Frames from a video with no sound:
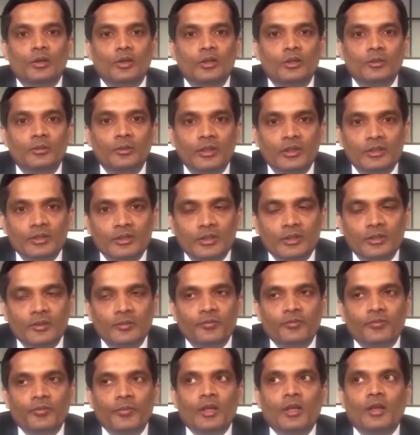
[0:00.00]
So these are
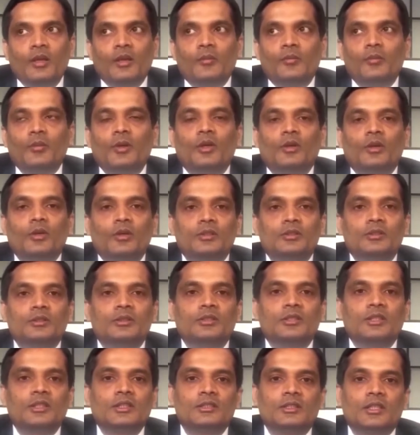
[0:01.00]
technical, I don't know
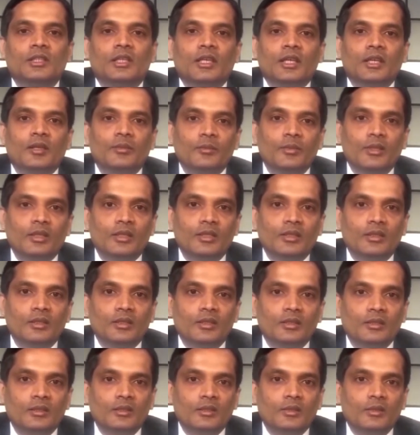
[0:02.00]
whether you will be able to
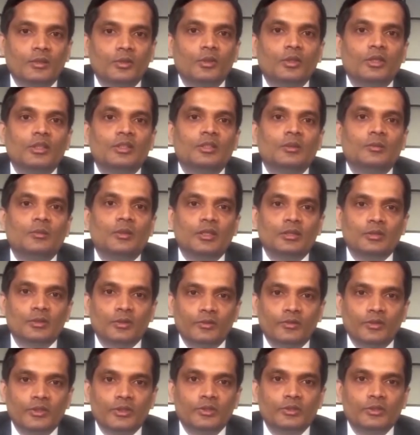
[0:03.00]
understand me when I say
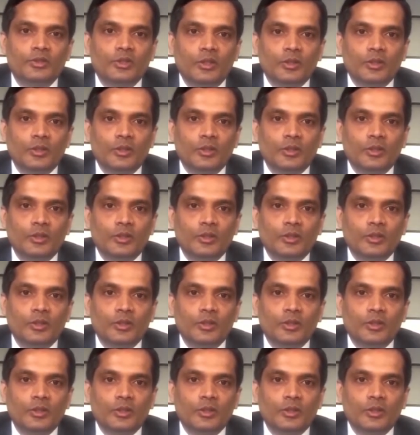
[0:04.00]
this